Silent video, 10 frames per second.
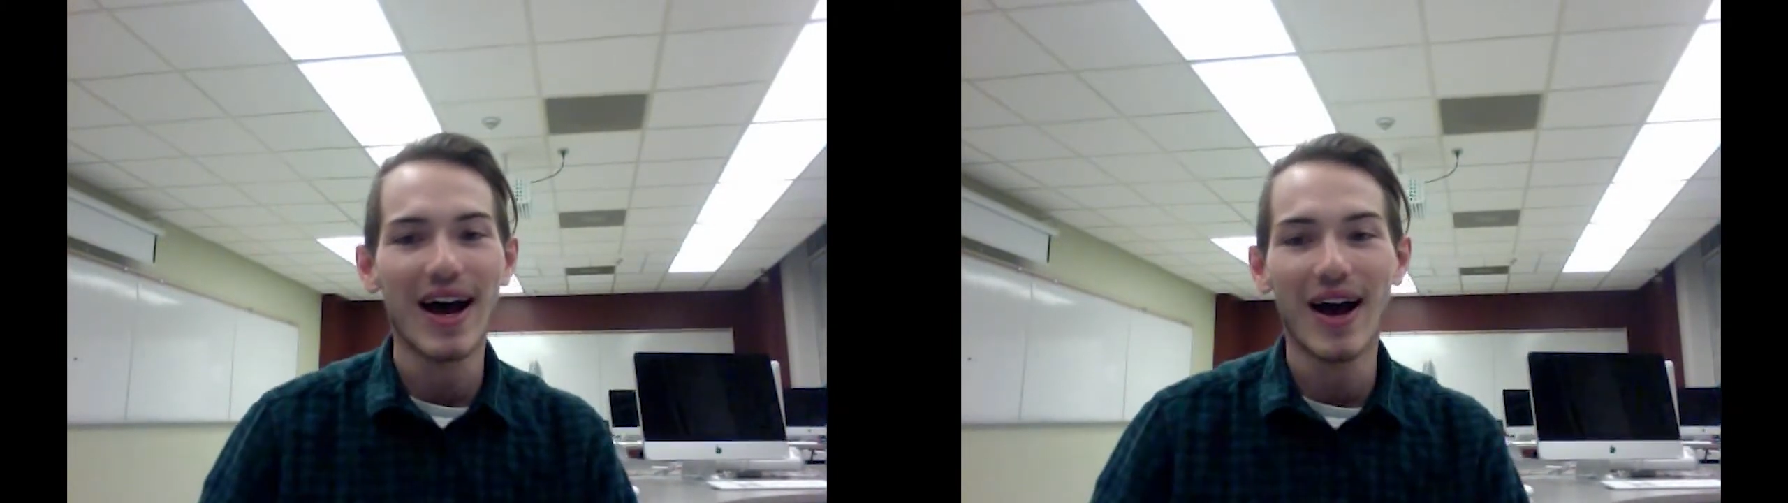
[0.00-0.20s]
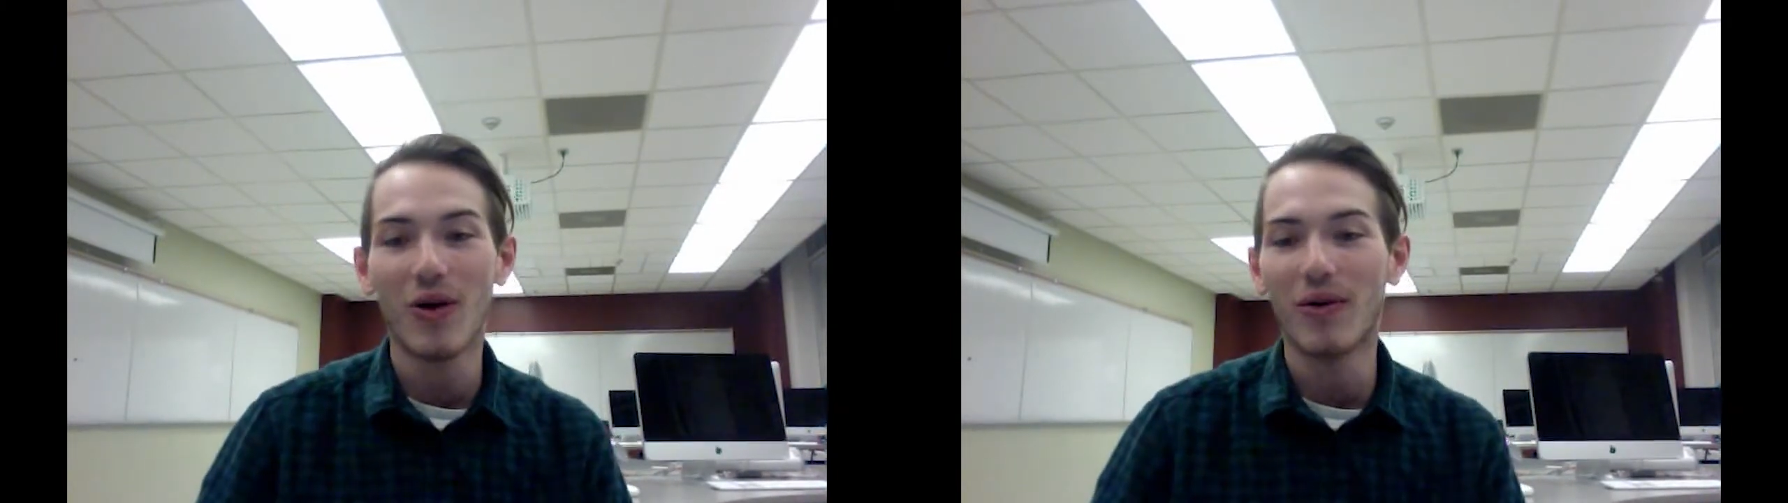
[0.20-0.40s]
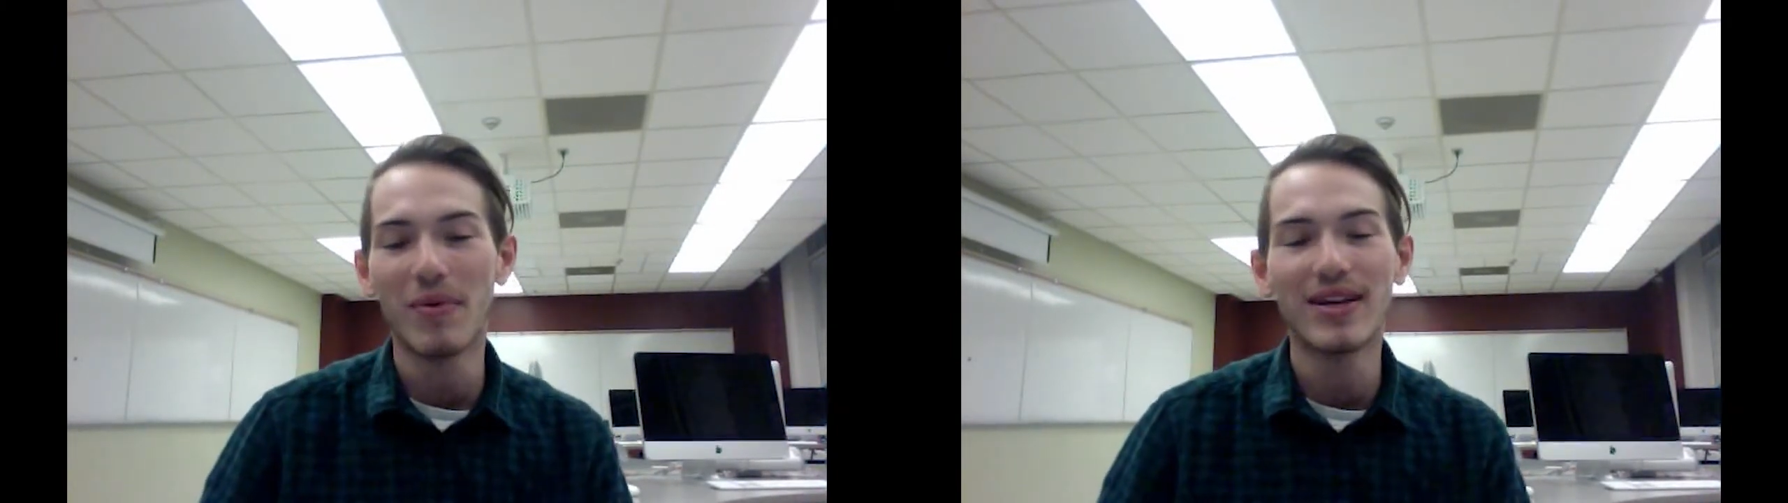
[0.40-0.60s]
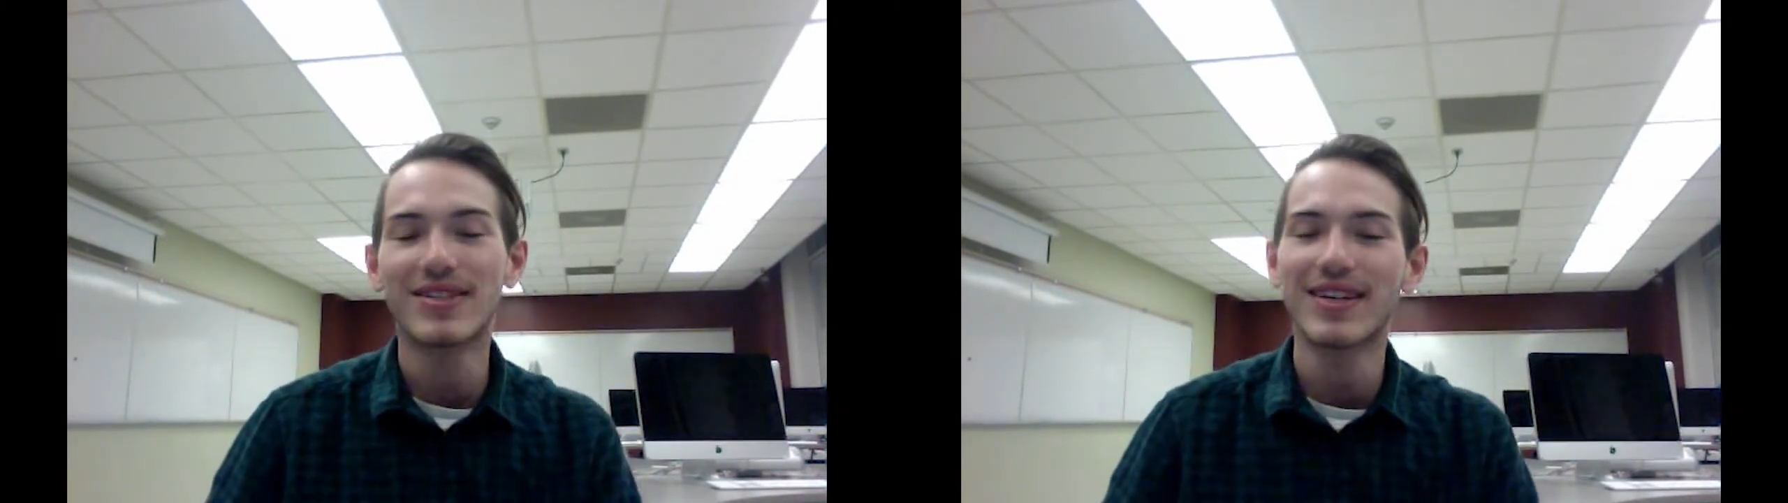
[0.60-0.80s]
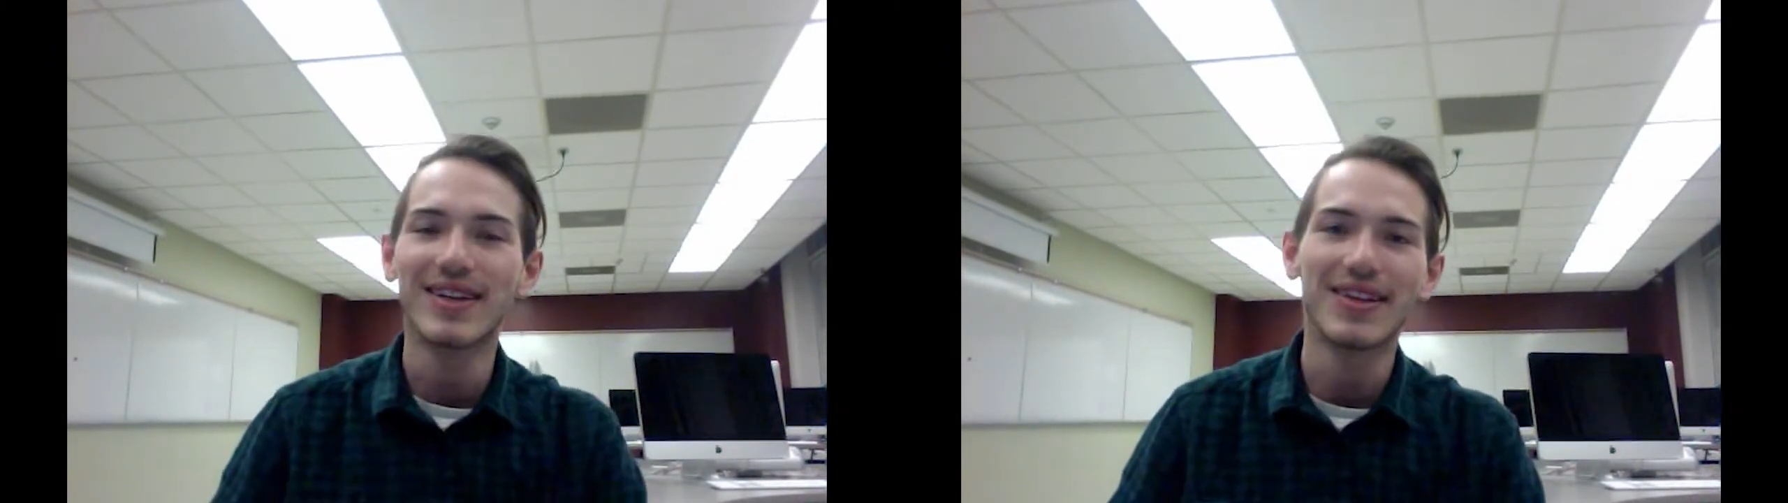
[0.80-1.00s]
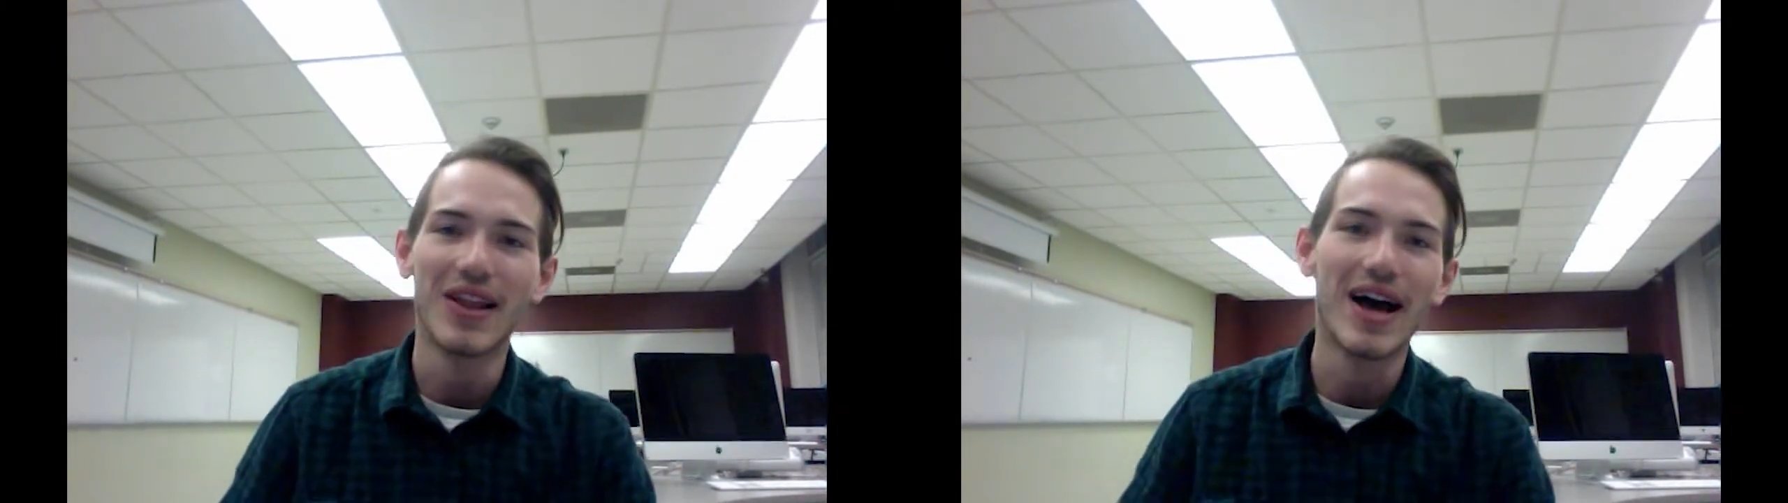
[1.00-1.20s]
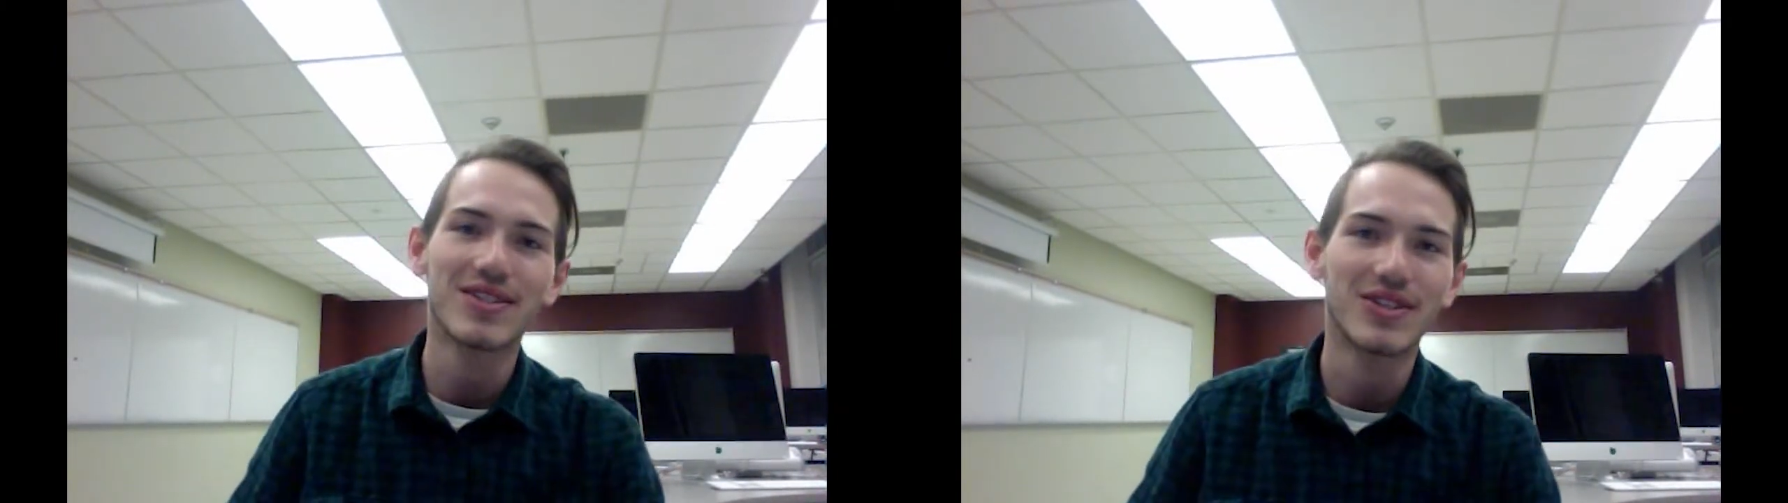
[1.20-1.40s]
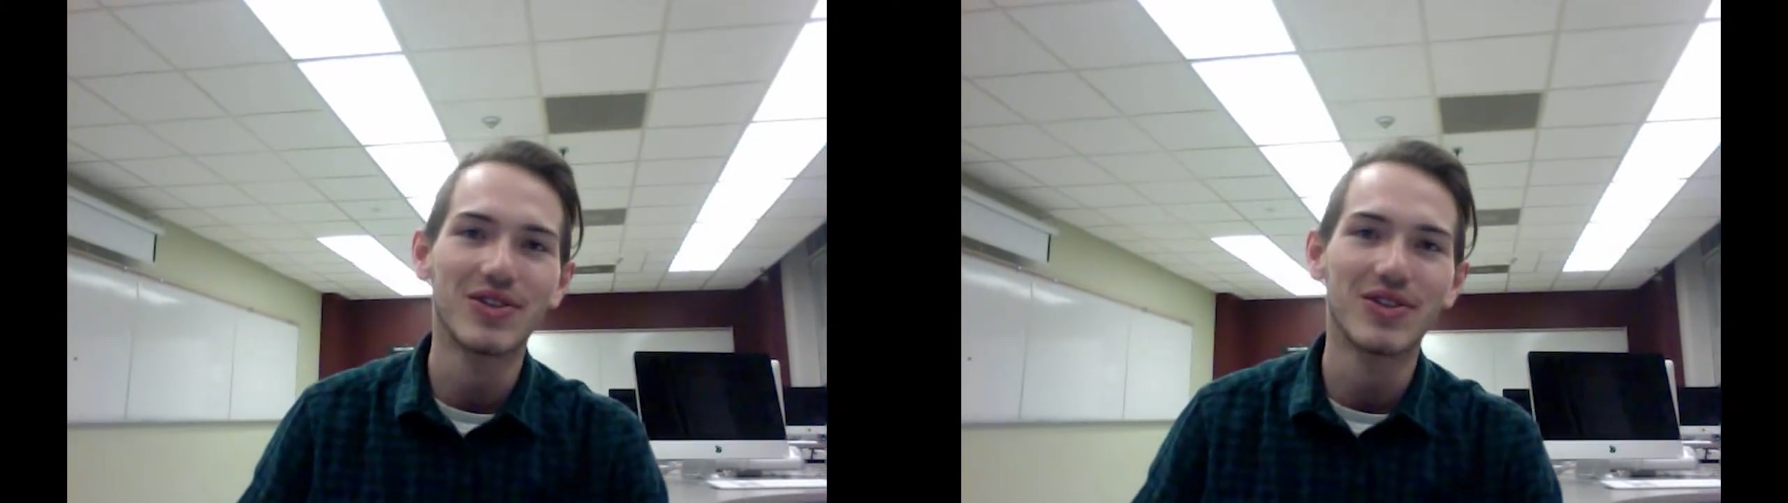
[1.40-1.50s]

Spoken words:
how amazing the last